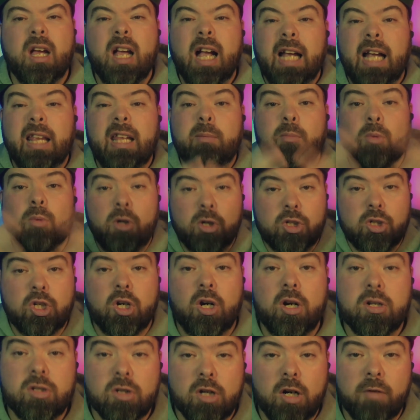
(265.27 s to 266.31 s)
And then more
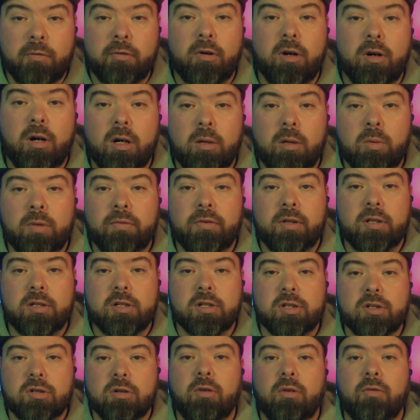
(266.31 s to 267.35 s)
choice overall with
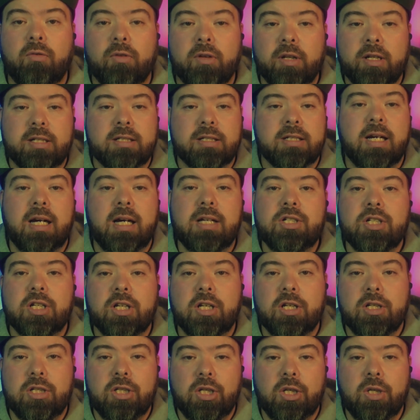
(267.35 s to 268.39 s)
the stuff and the designs you
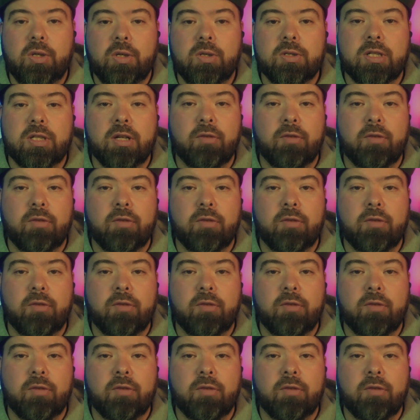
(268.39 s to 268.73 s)
can use,